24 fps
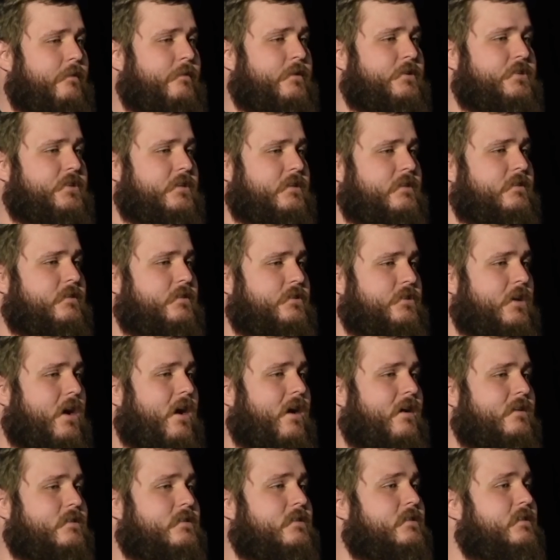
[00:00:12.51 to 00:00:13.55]
images
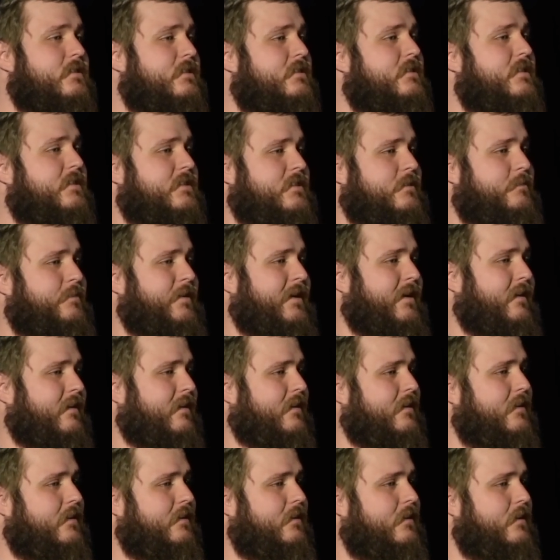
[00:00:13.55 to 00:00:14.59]
just
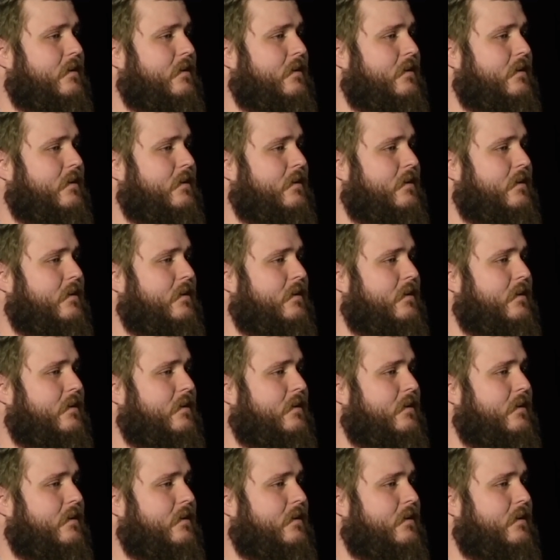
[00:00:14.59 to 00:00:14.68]
disappeared.